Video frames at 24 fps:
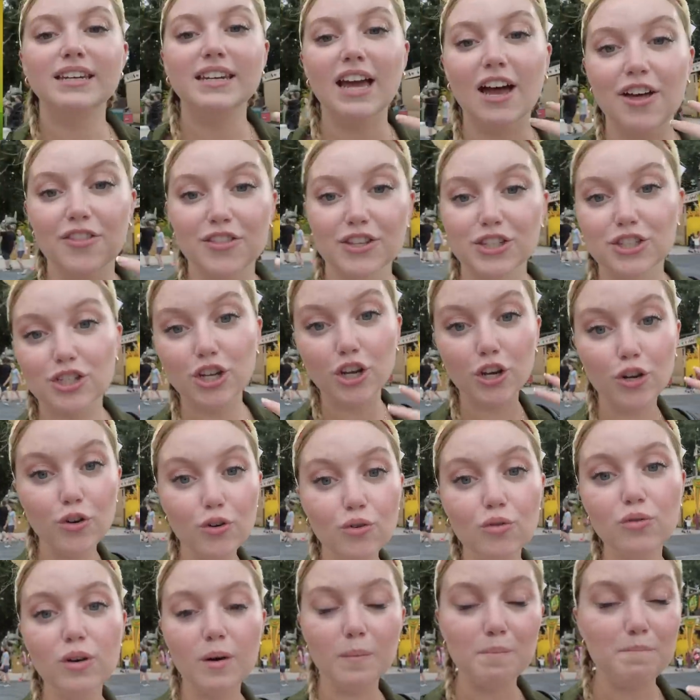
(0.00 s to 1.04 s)
Now the
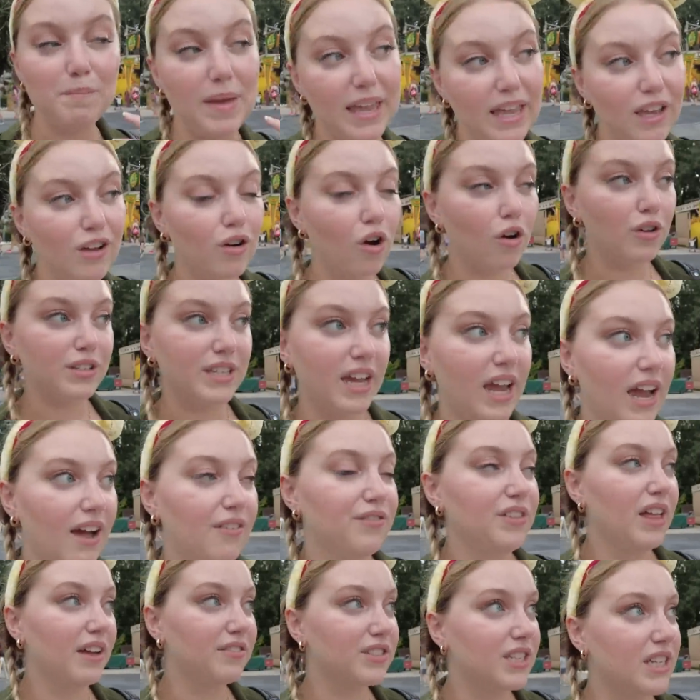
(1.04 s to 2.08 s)
two main goals I
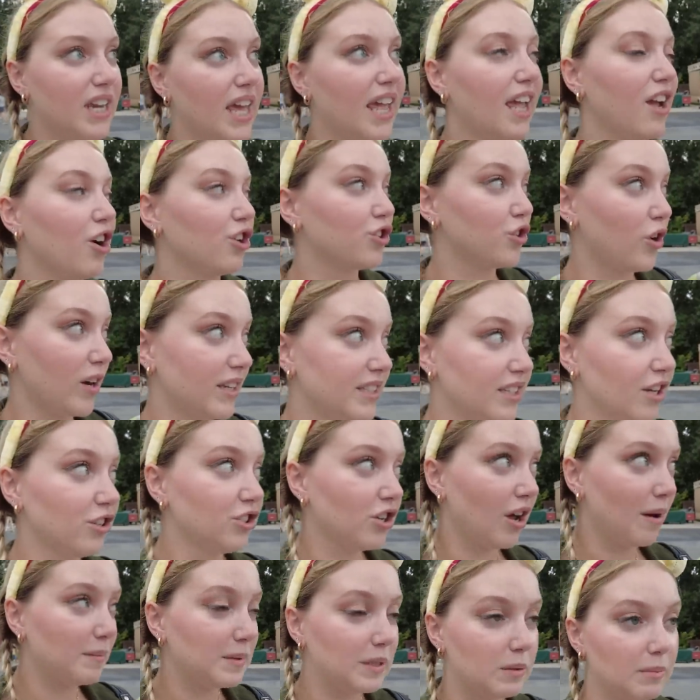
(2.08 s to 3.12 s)
have left today are
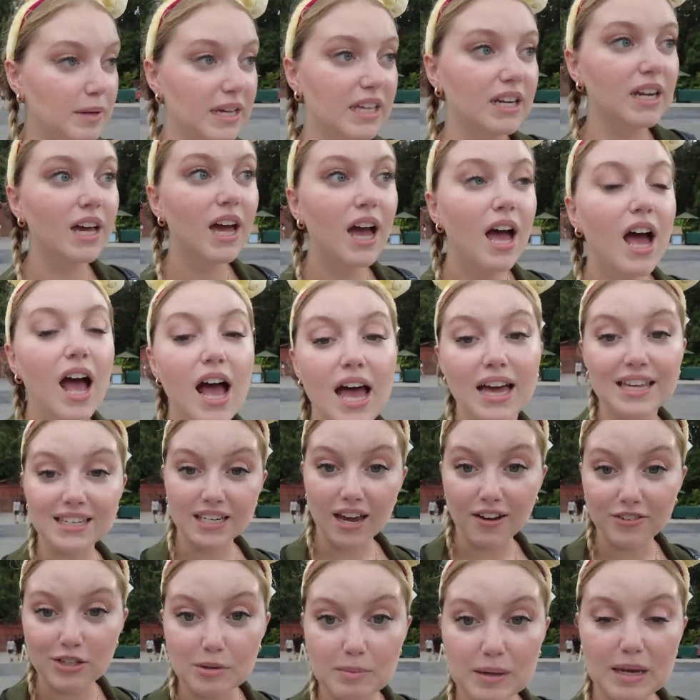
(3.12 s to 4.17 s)
Triceratops Spin and
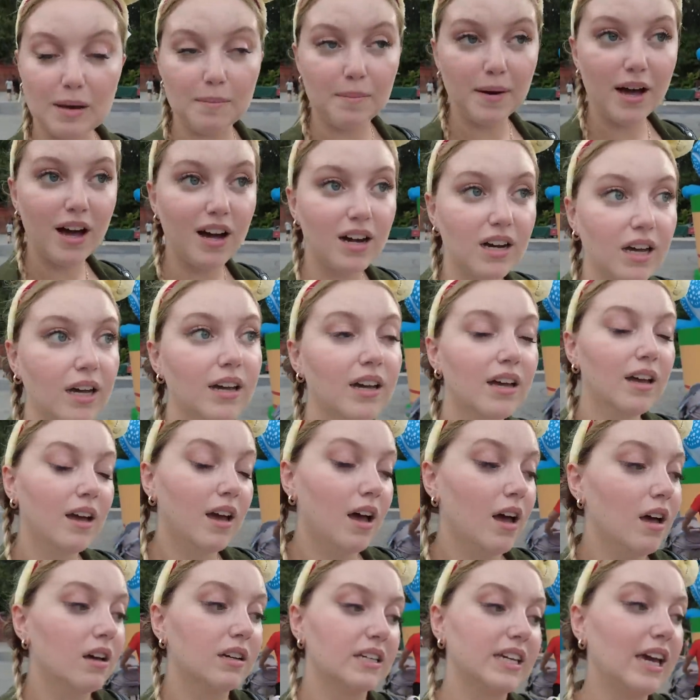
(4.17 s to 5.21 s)
Tough to Be a Bug.
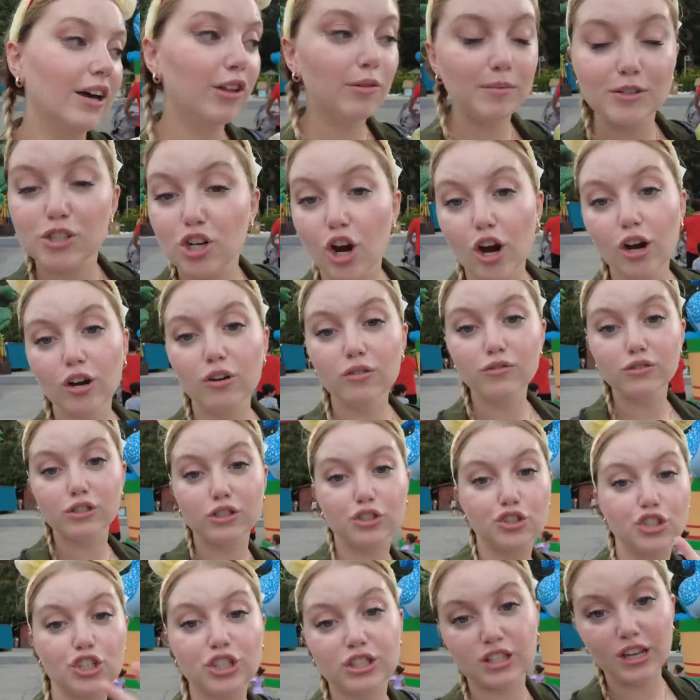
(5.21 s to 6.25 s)
Kilimanjaro,
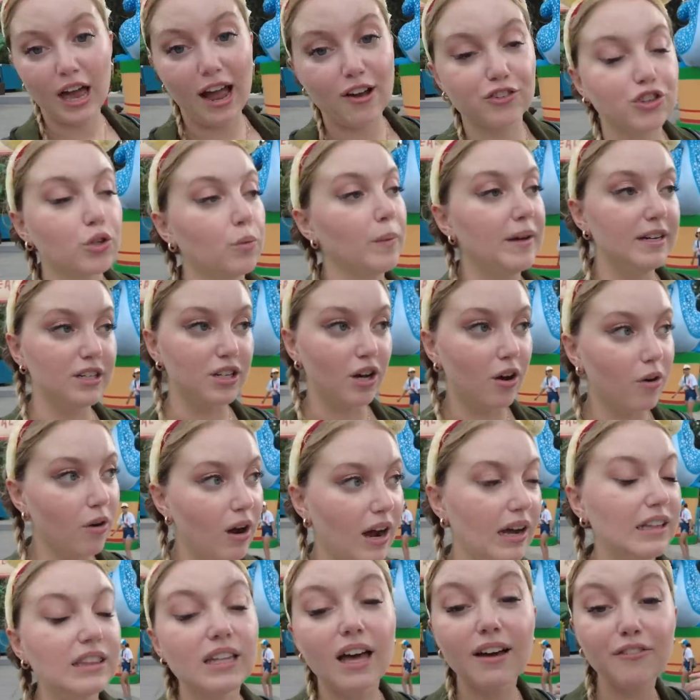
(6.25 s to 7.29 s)
she's out the window.
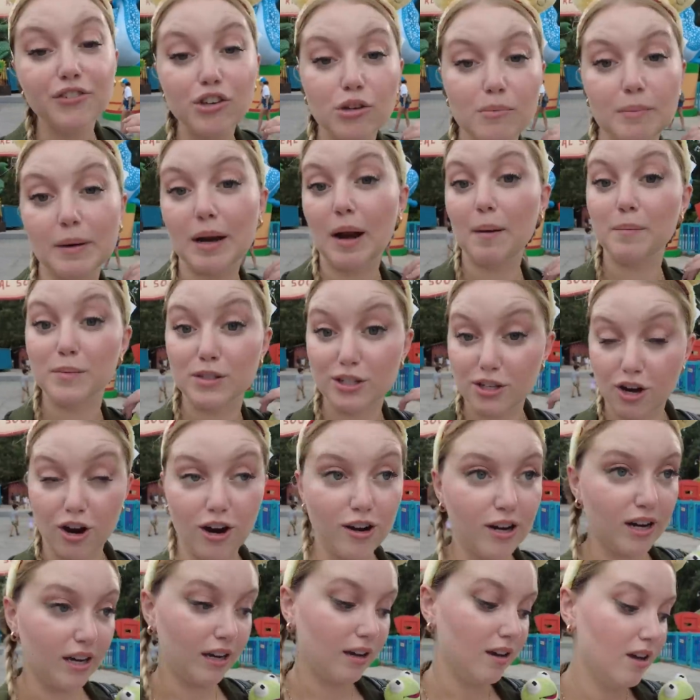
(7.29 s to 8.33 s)
I love you, but I'm
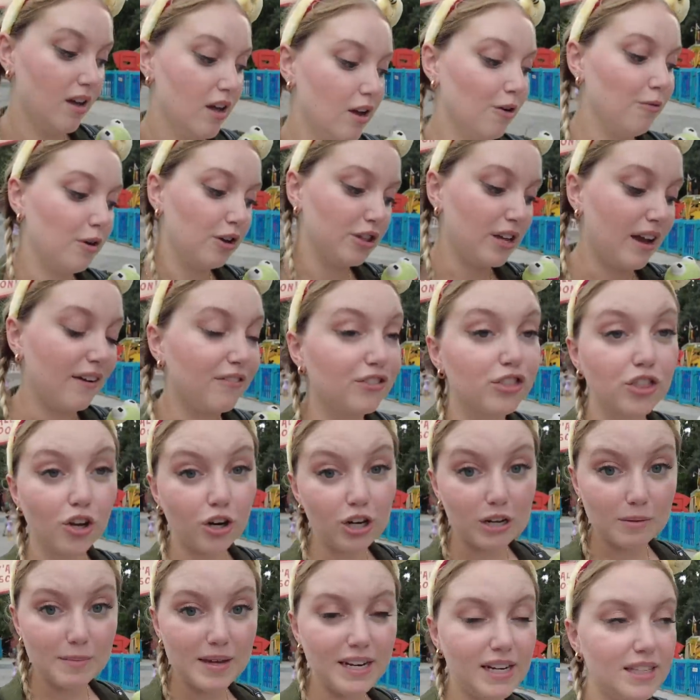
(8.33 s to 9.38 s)
sorry. We only have
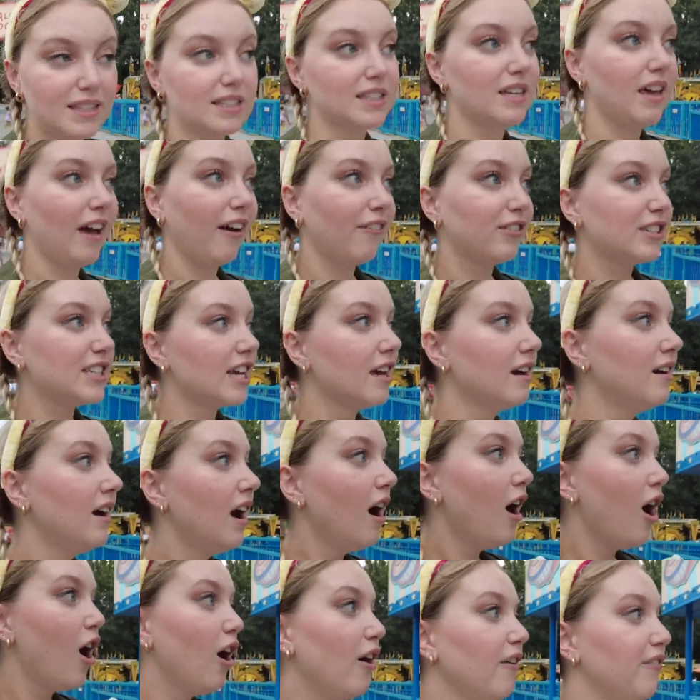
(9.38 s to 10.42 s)
thirty minutes left.
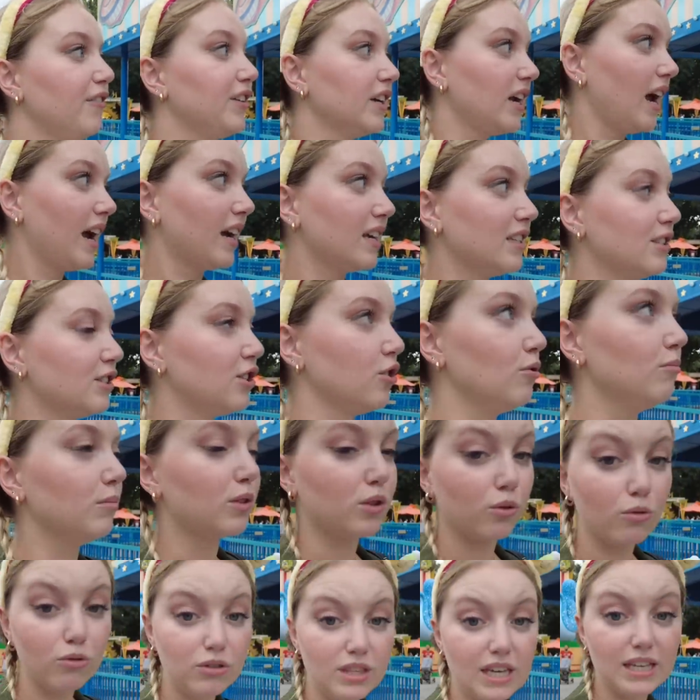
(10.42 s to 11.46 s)
Hopefully I can zoom
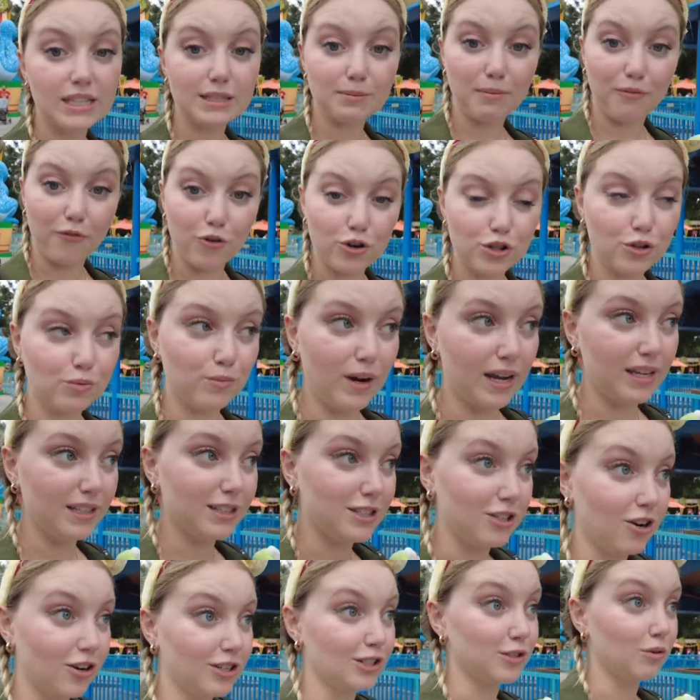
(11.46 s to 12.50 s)
through this before the rain
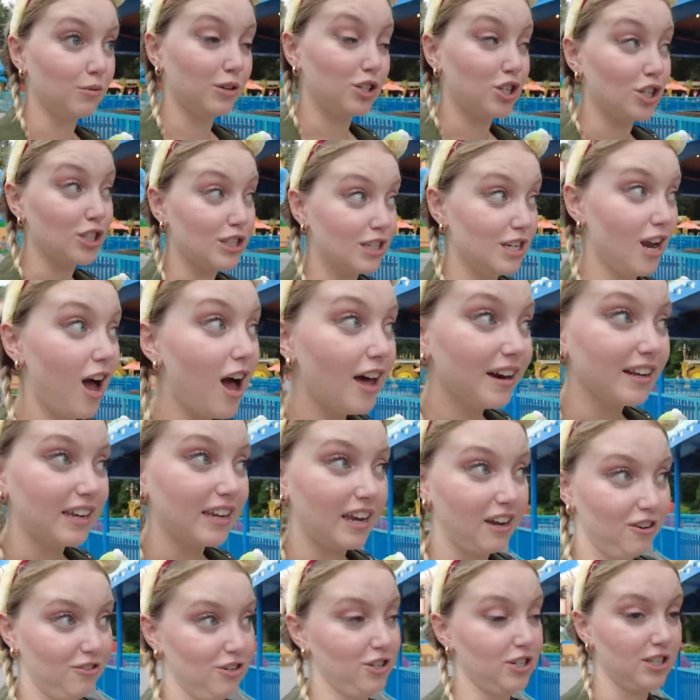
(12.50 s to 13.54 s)
starts, which is not a
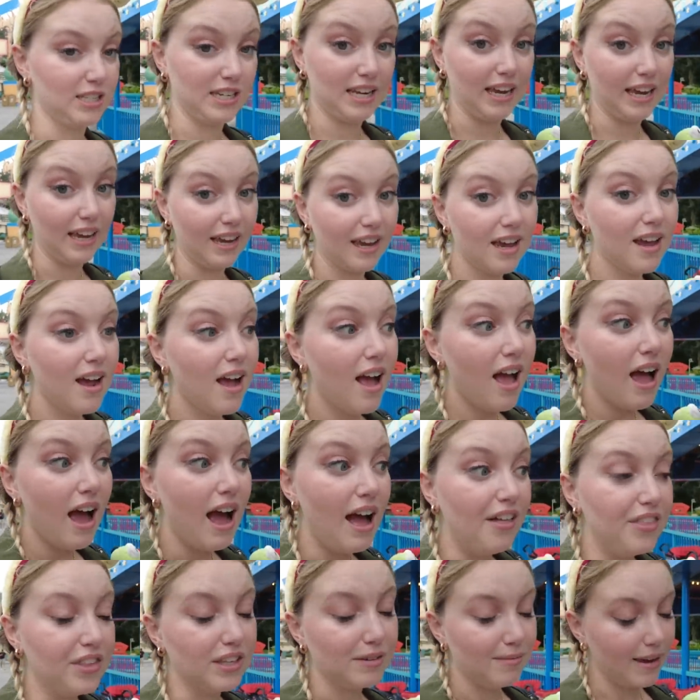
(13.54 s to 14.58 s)
guarantee,
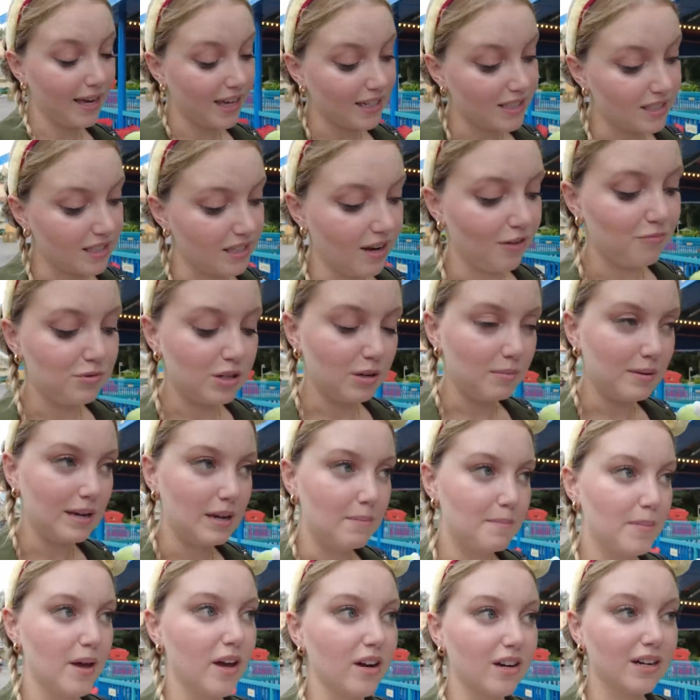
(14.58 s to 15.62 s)
and then make it Tough to Be
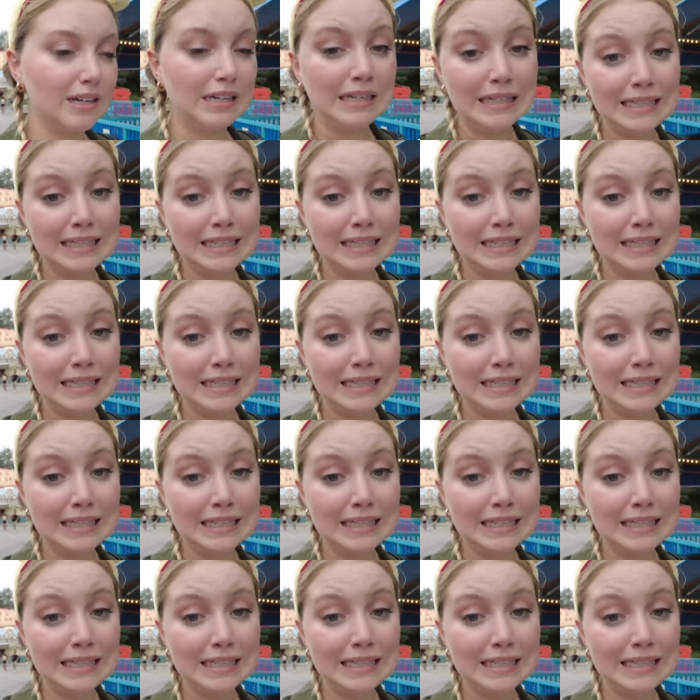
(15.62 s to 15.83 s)
a Bug.